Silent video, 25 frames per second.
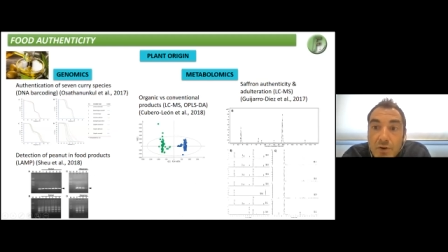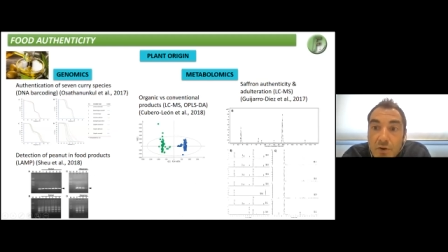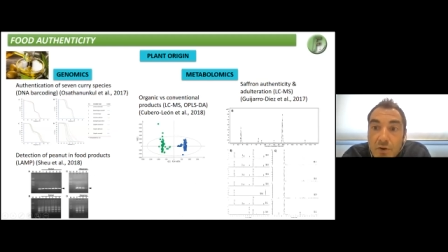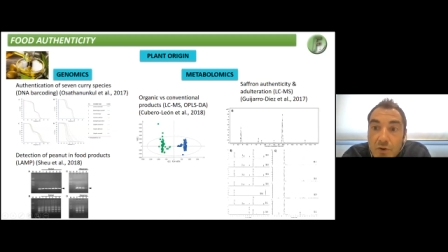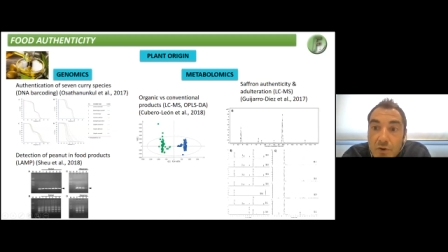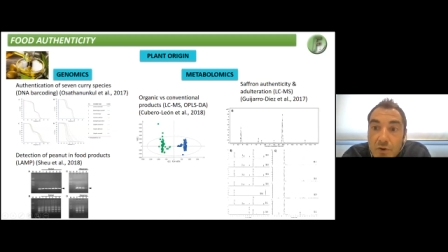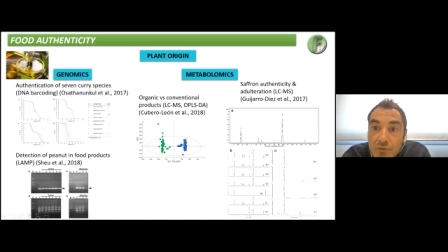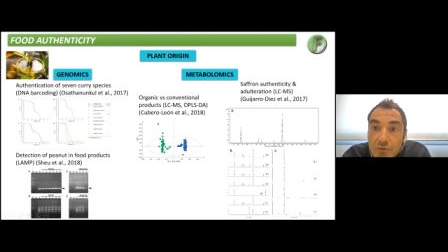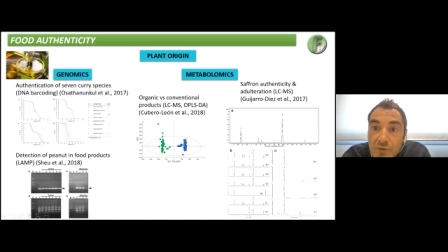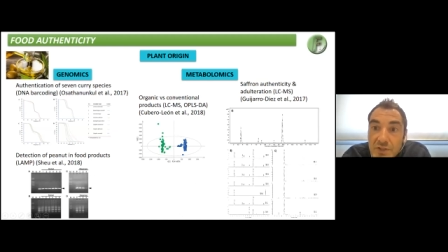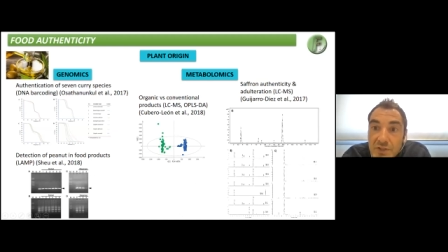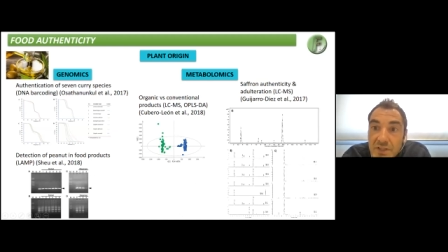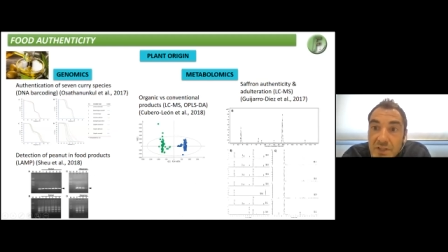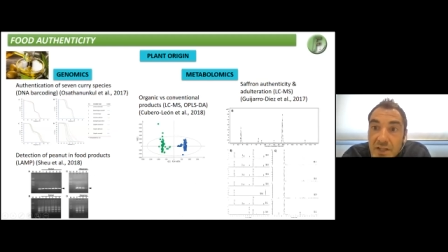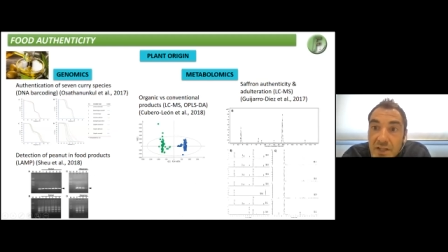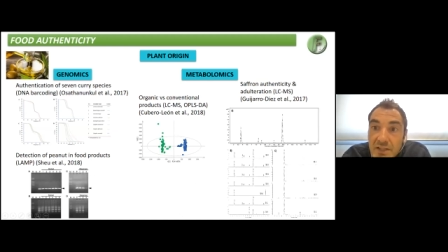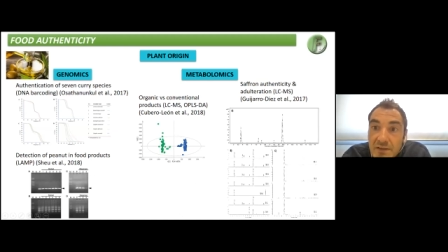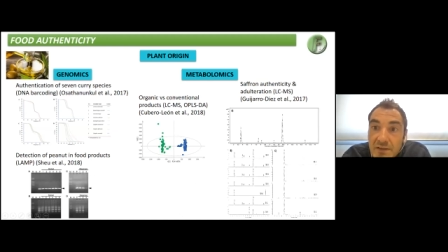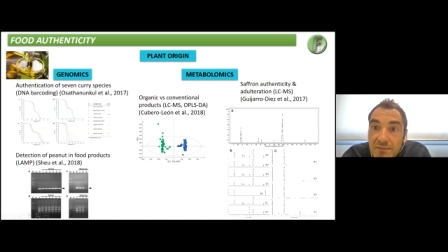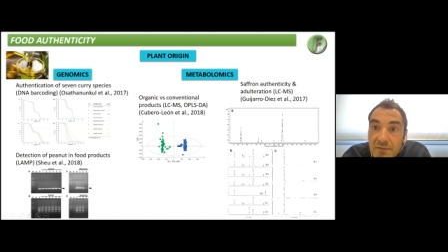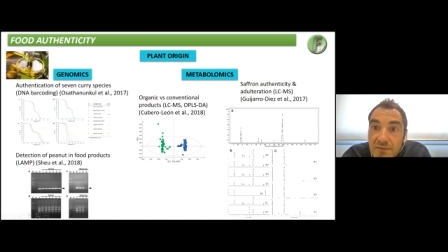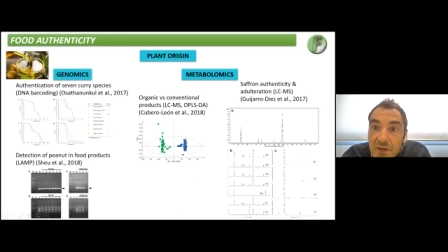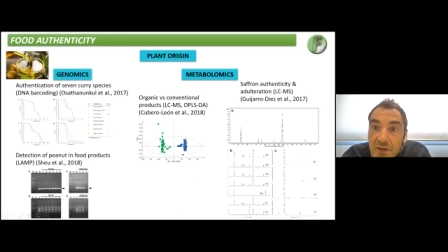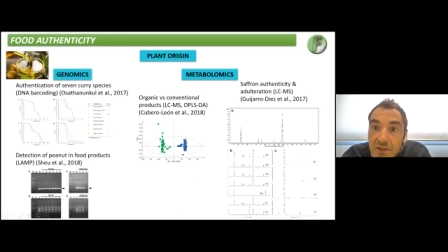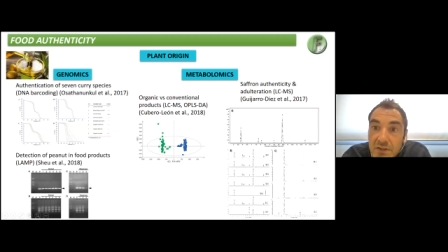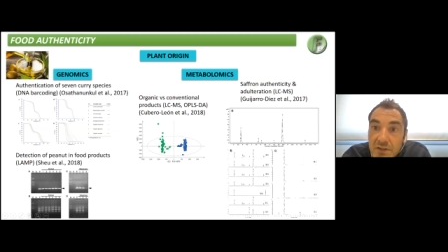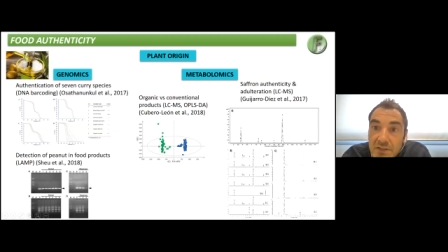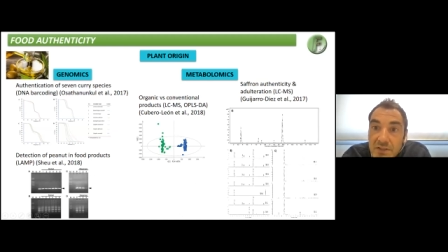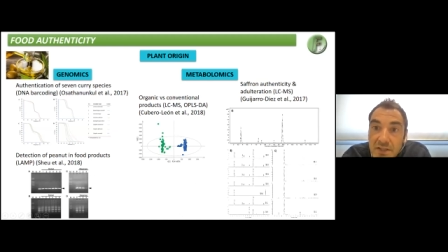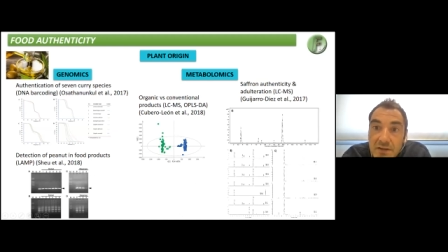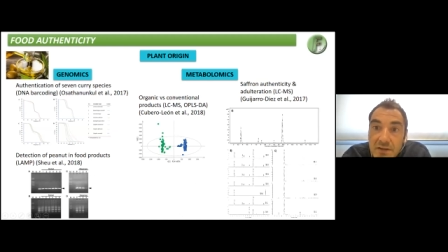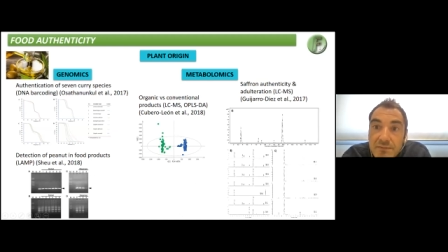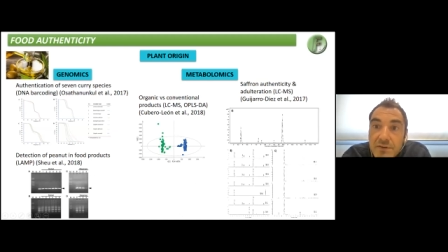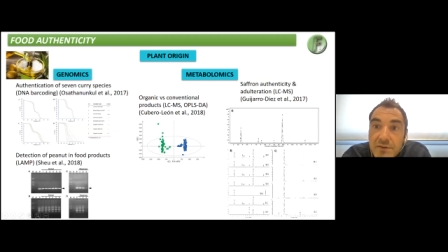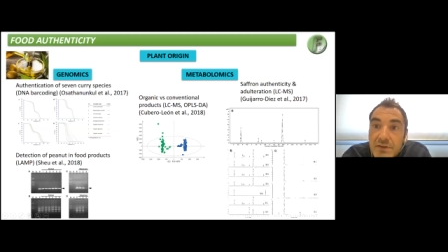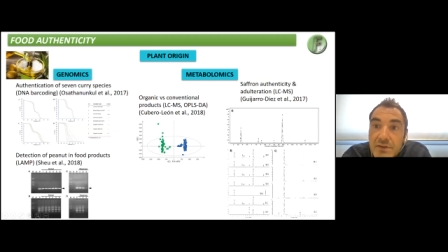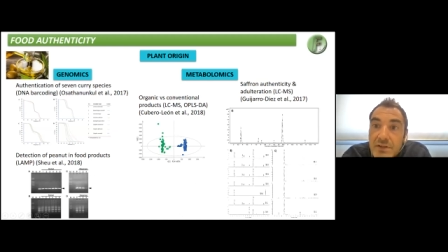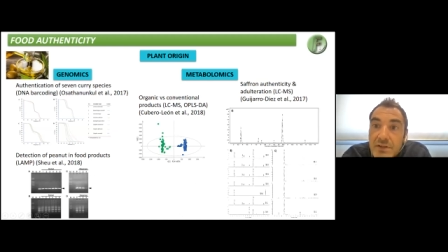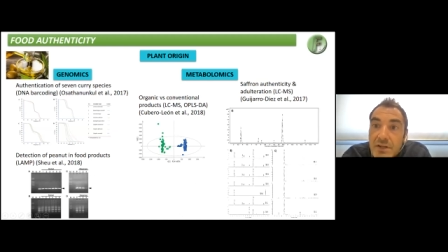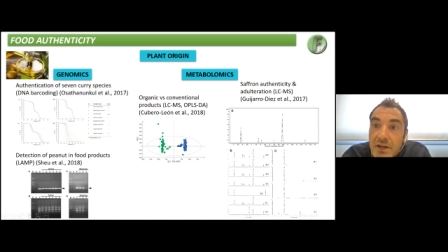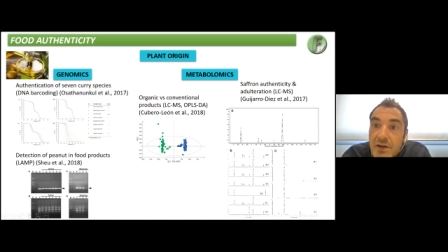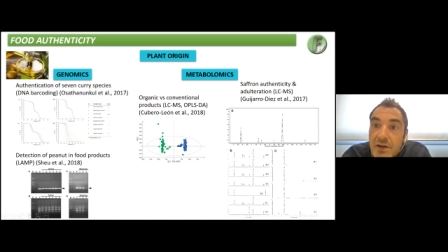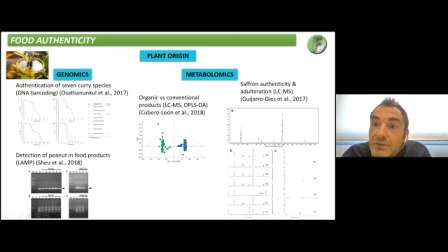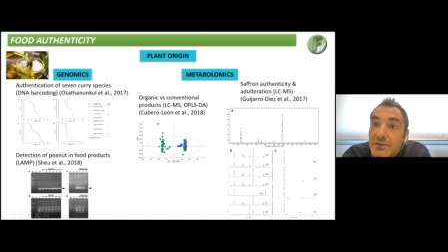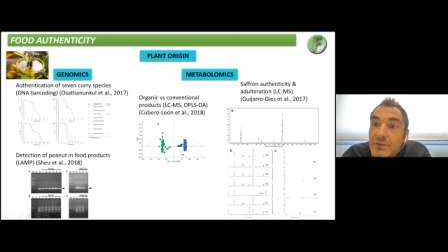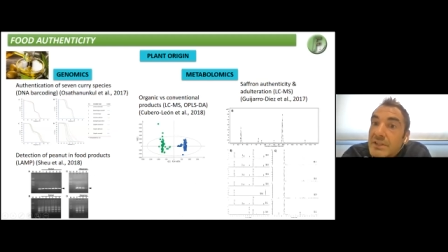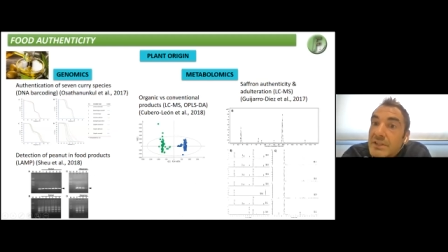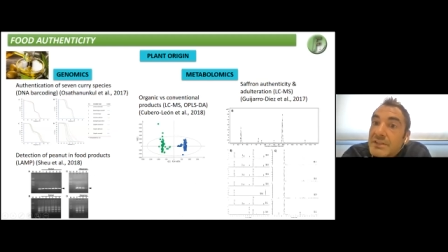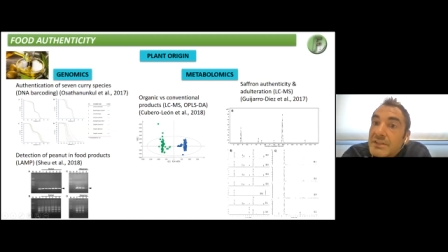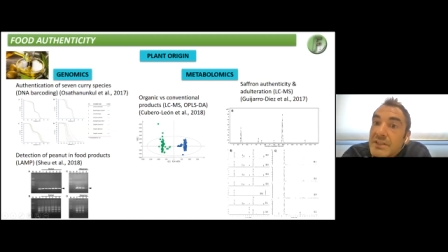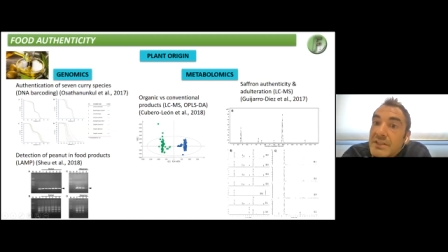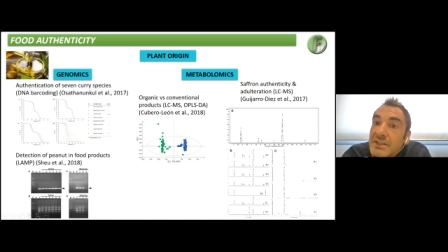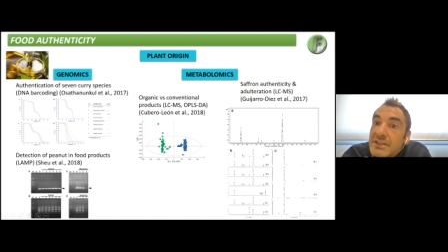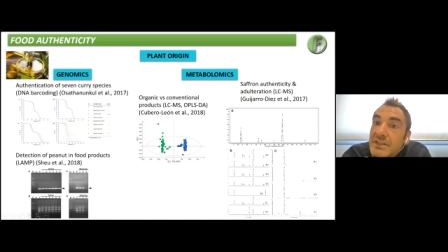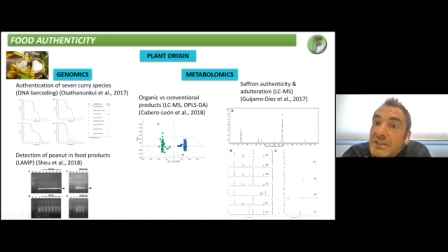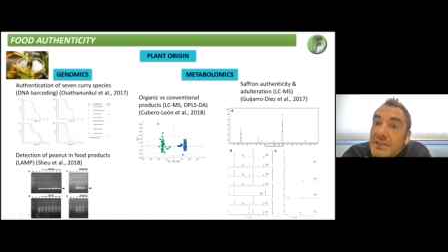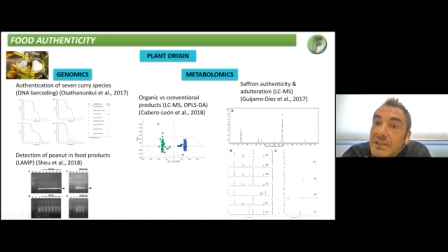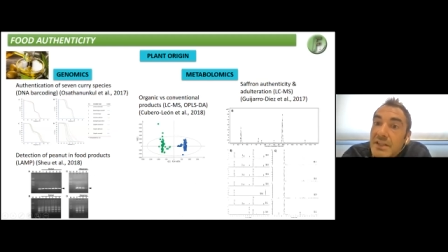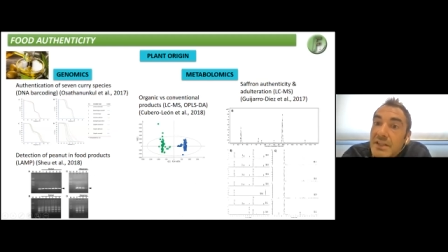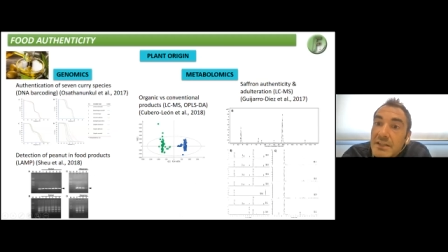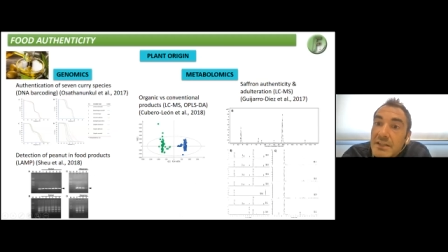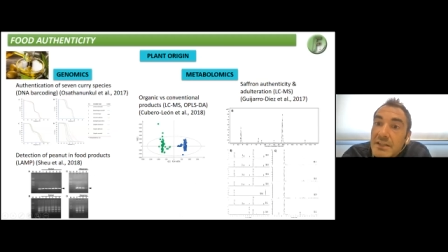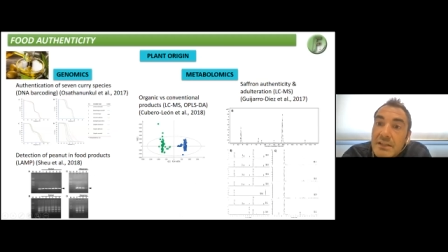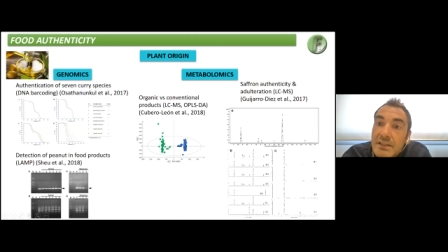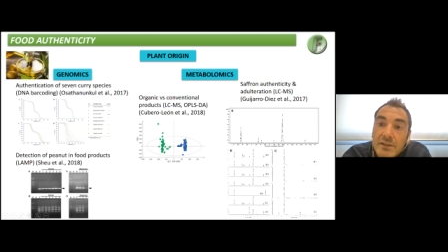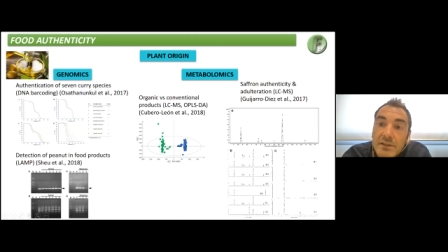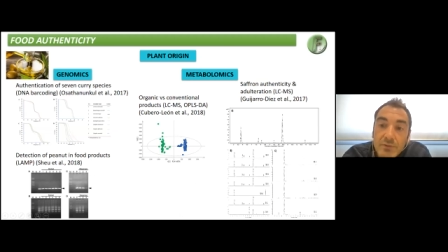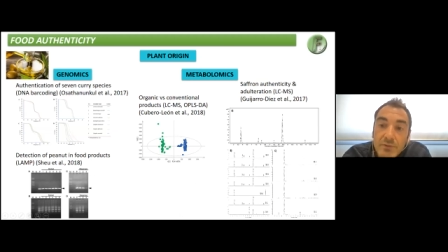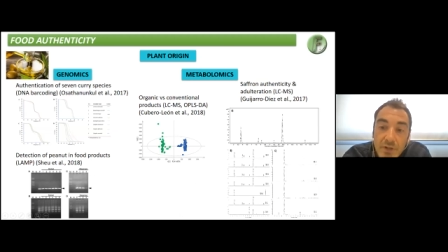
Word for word: or to study saffron authenticity and,